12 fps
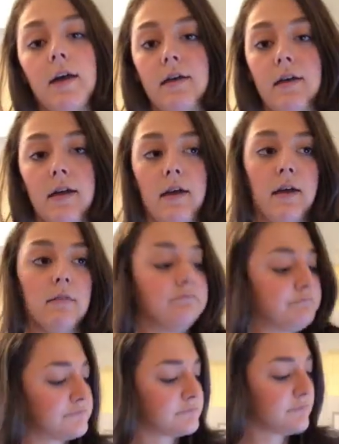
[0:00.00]

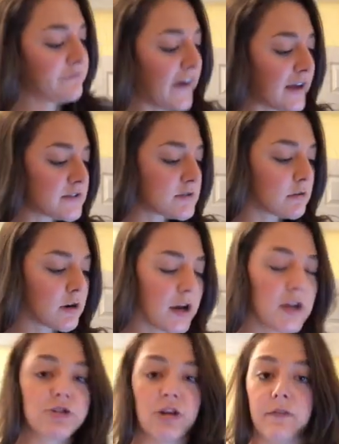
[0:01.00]
in fat
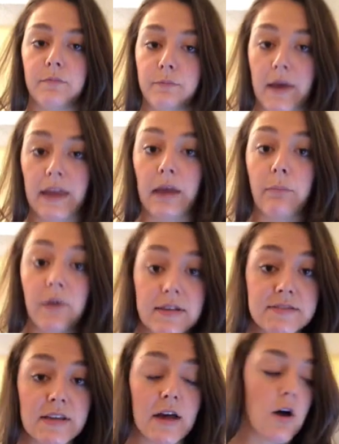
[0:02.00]
storage and making
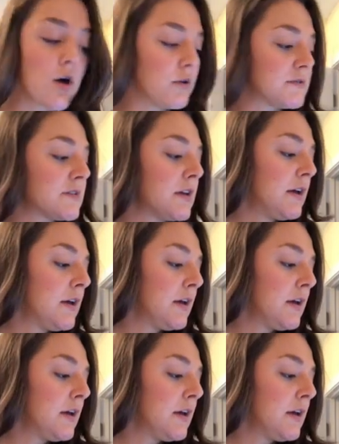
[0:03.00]
blood cells,